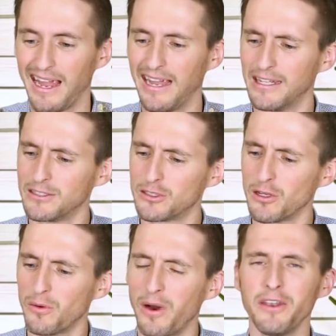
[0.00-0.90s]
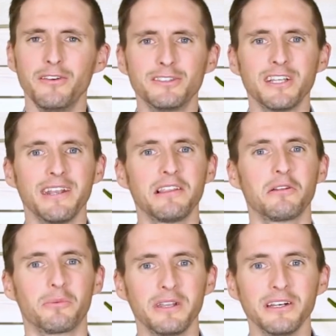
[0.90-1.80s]
And so understanding
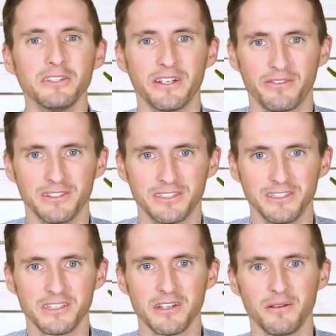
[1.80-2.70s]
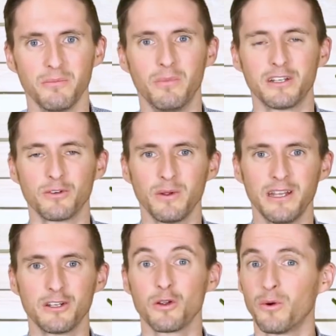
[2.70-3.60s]
the real differences
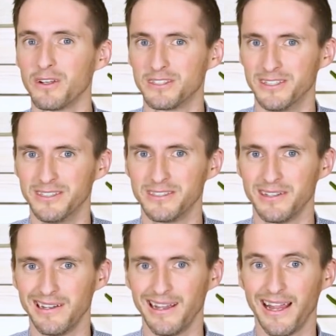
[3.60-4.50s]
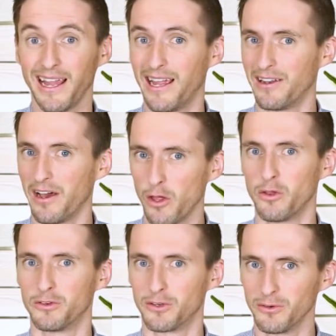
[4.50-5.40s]
between tortoises and
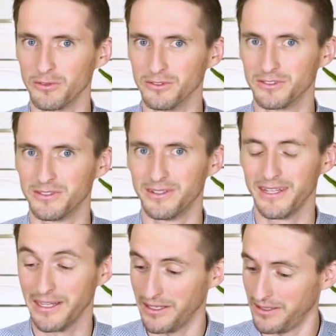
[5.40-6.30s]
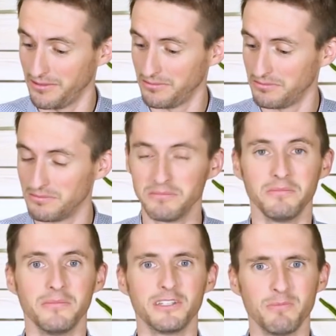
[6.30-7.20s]
other turtles
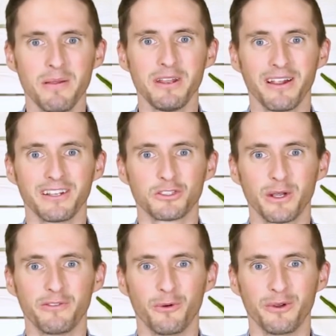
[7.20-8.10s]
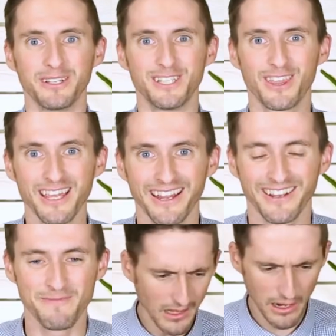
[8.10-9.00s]
is maybe not as straightforward as you
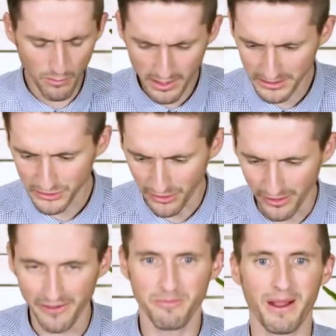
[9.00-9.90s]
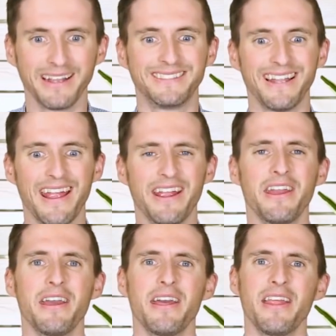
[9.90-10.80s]
think. I want to start off by saying
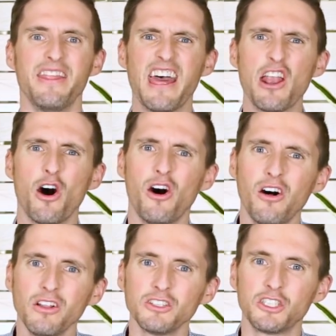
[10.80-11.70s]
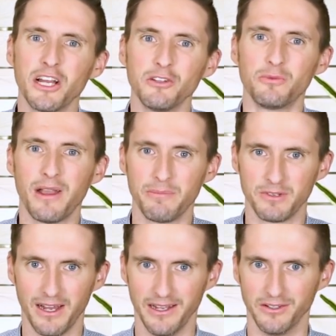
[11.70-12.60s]
that all shelled
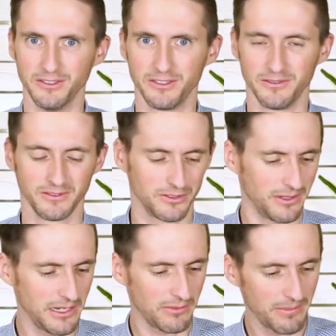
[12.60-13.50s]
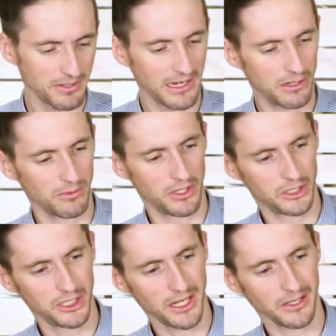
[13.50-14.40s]
reptiles, so any reptile with a
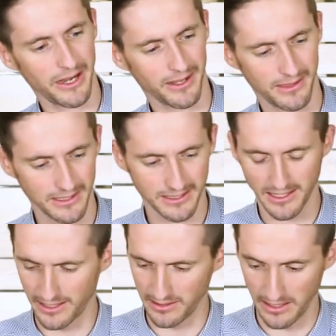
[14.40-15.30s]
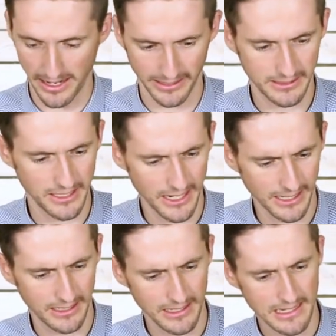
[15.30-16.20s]
shell like this that can like
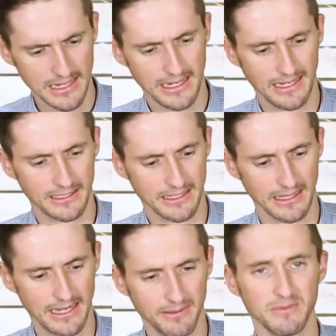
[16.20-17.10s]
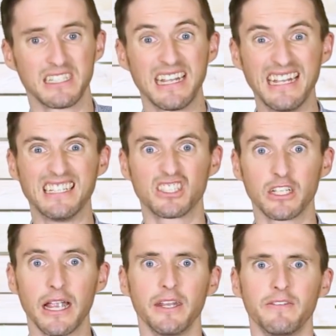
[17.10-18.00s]
tuck its limbs
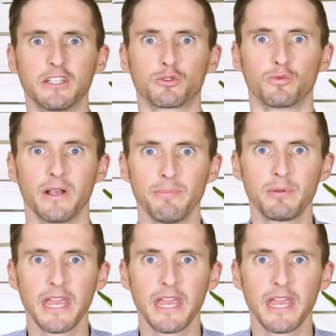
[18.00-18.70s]
inside of its rib